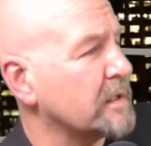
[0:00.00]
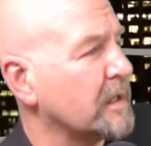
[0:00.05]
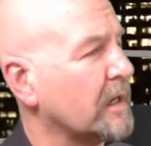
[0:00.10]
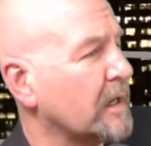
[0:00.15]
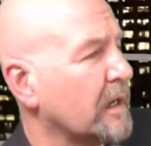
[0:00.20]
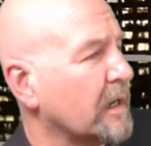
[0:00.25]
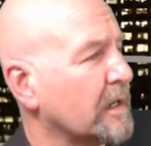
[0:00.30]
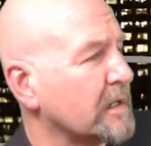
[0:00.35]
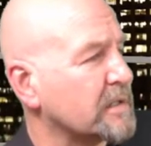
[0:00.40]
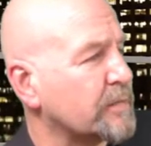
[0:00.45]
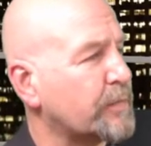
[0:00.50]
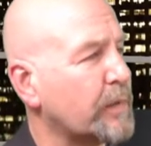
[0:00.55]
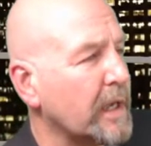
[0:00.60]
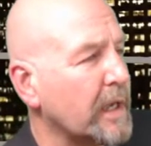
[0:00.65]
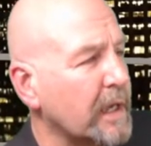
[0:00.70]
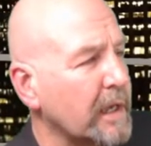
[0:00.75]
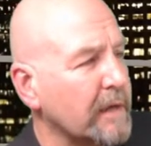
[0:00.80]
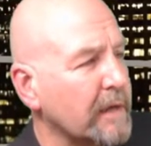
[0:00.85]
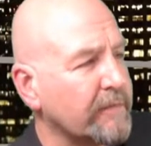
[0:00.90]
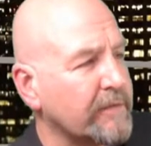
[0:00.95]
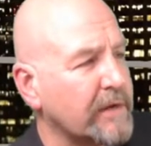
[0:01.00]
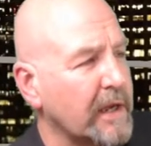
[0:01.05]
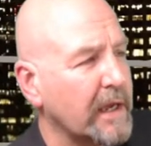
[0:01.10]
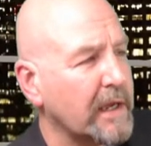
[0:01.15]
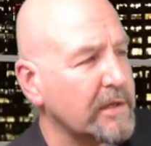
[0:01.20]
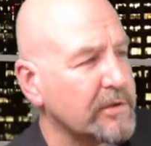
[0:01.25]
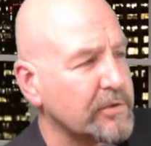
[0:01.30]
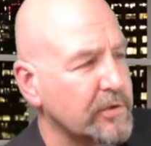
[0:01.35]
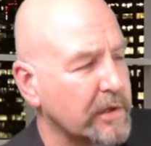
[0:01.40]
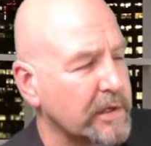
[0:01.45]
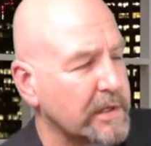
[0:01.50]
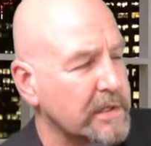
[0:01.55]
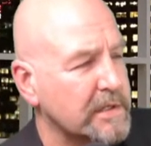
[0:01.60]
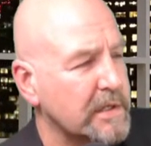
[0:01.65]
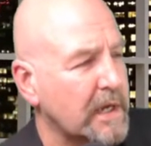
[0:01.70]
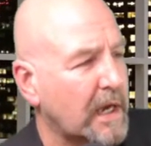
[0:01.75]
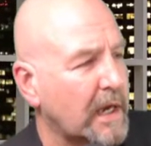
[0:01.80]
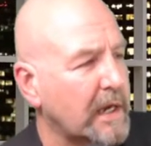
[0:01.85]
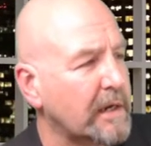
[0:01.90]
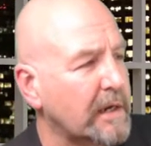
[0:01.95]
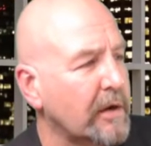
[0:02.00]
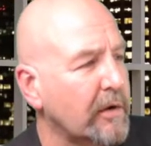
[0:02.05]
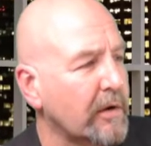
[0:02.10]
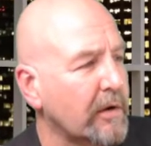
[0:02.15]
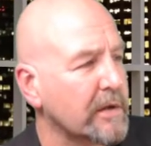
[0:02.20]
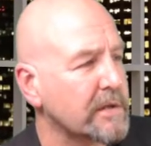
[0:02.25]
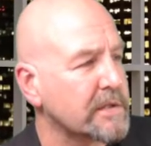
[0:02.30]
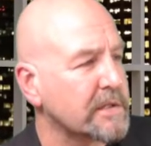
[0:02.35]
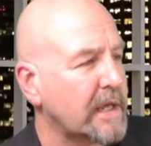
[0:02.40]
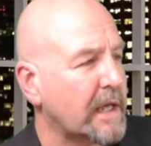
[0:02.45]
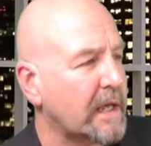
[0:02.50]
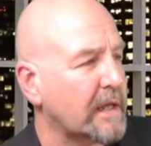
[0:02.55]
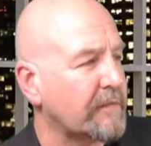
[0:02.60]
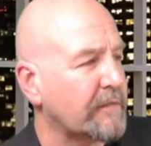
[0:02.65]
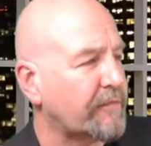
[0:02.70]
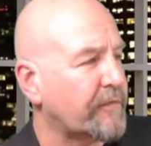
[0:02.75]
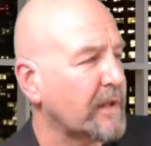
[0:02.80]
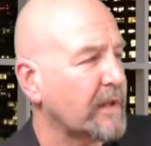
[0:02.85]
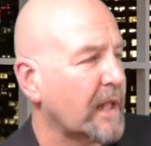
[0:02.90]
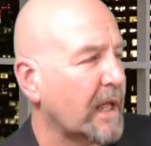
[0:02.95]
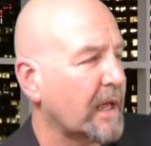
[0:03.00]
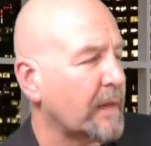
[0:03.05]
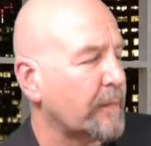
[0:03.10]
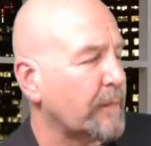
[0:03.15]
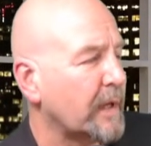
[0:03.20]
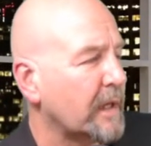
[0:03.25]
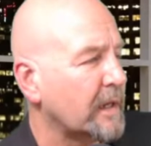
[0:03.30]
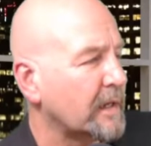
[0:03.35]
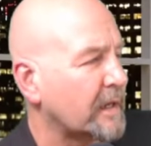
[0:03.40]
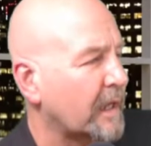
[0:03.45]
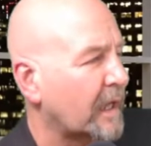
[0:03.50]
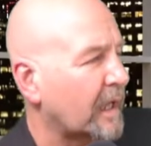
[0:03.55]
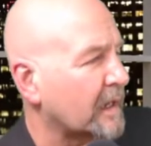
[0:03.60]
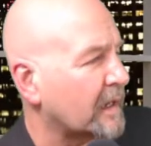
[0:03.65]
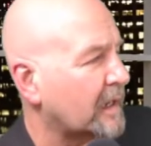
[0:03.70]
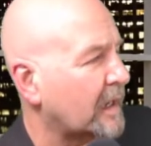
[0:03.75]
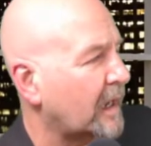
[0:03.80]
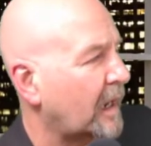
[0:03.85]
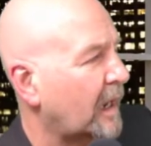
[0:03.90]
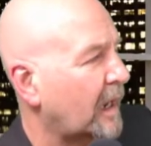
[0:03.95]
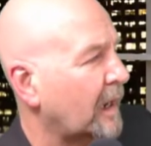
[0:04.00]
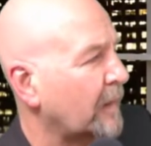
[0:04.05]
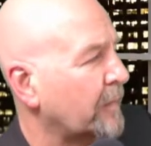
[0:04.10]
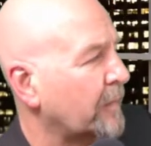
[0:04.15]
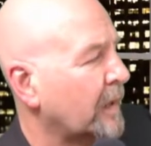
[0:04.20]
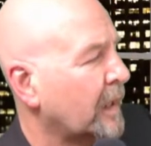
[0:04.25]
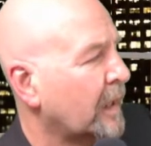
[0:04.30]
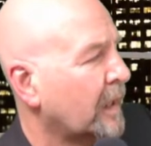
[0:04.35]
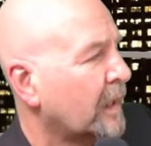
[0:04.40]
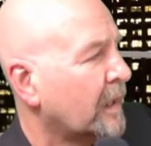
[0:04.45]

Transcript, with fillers: Uh, speaking of dangerous, I noticed at PheliMint dot com